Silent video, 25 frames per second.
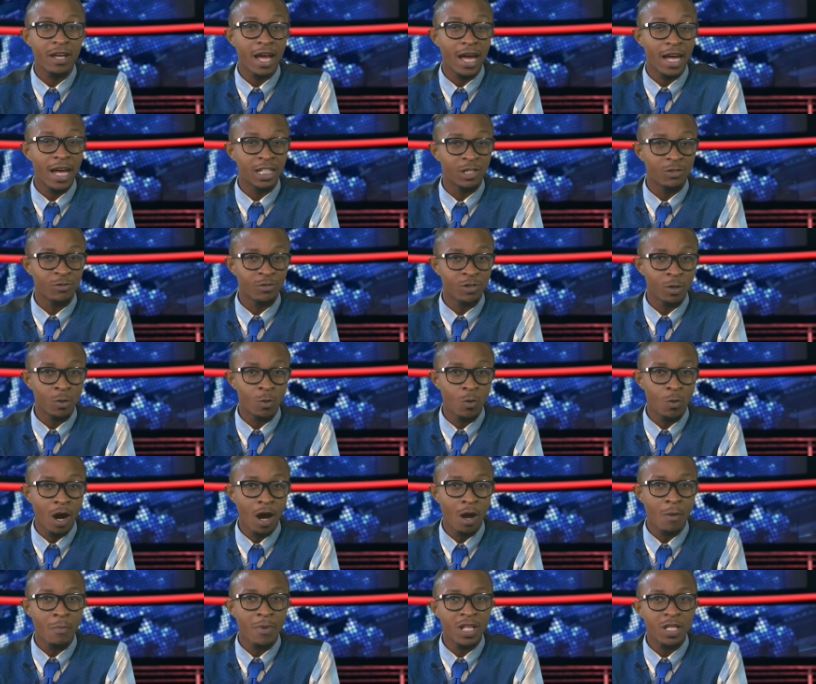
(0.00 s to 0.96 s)
as a
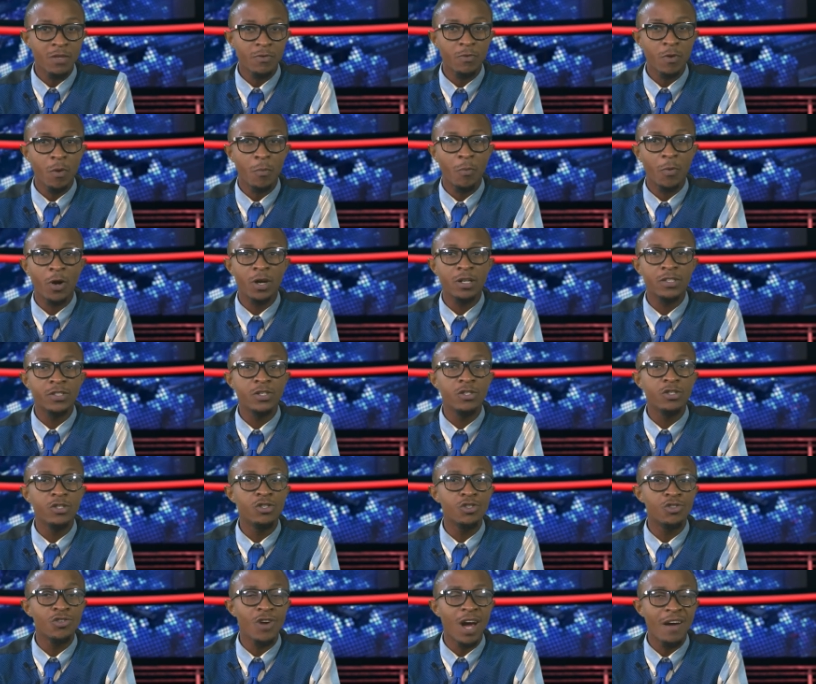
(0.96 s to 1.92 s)
requirement for
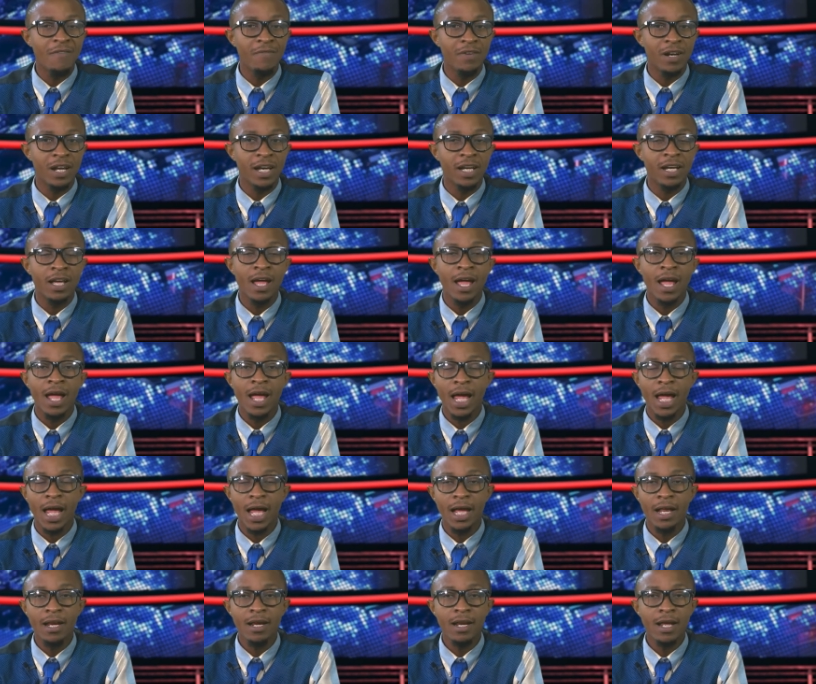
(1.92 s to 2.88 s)
persons traveling
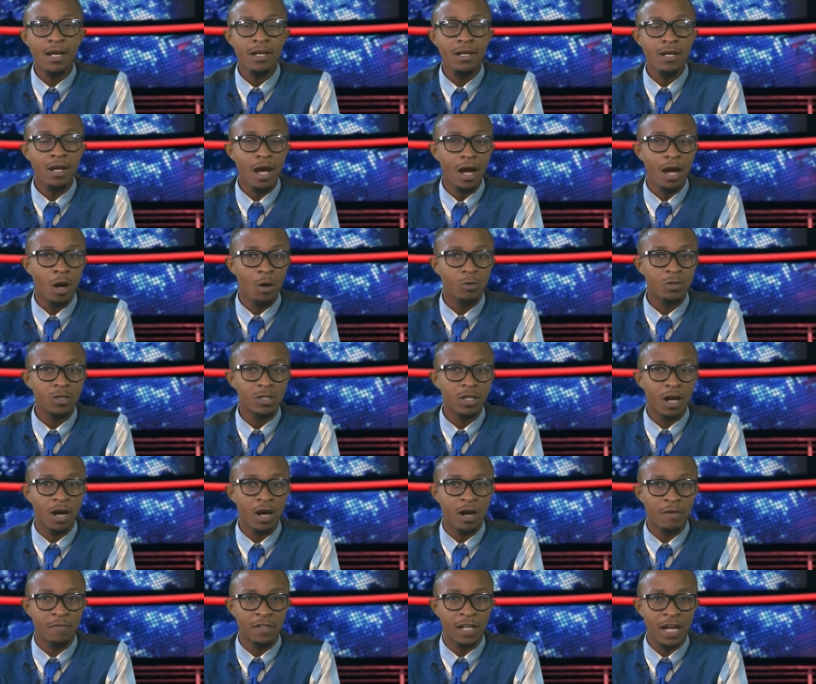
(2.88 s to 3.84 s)
in and out
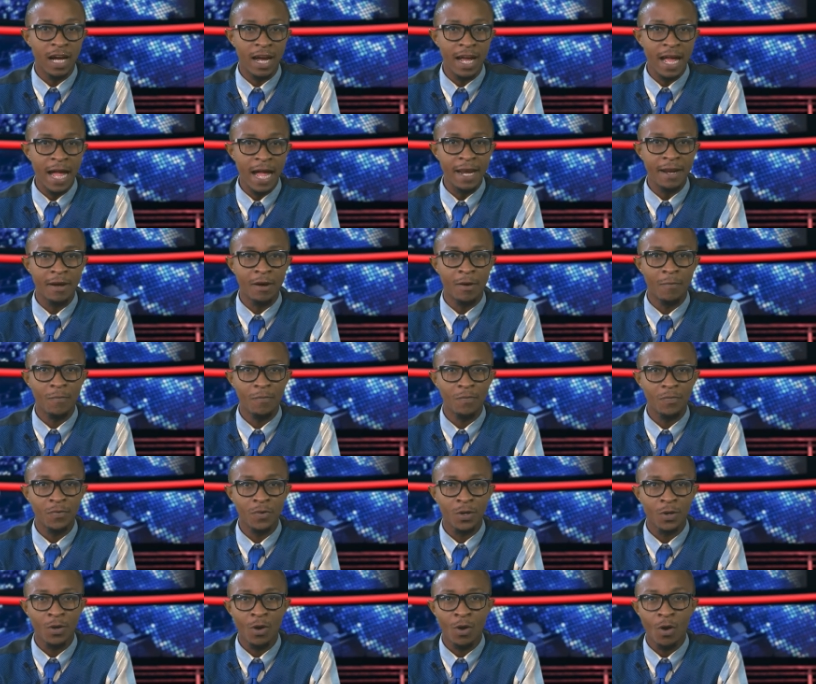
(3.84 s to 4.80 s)
of Guyana.
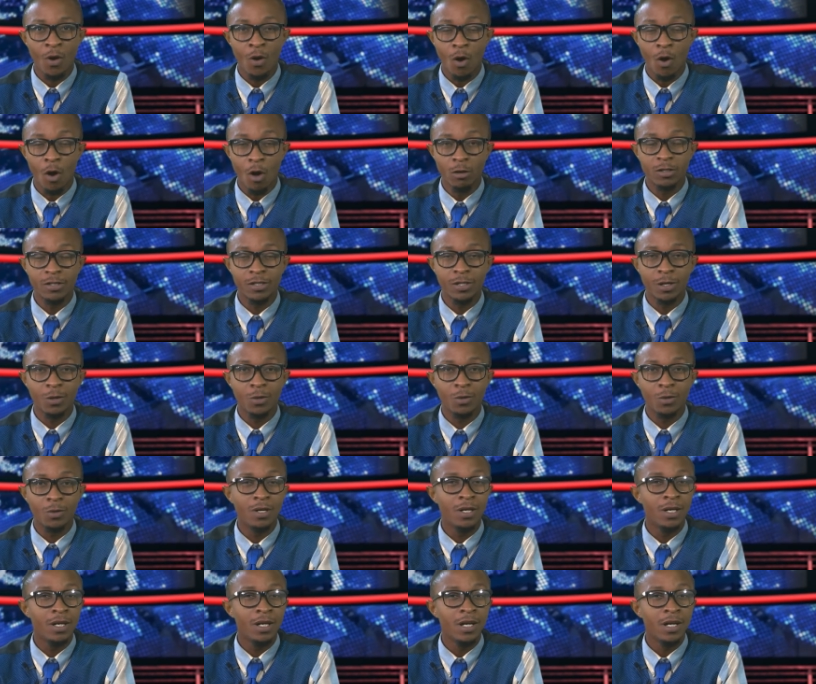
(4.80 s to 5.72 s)
Also,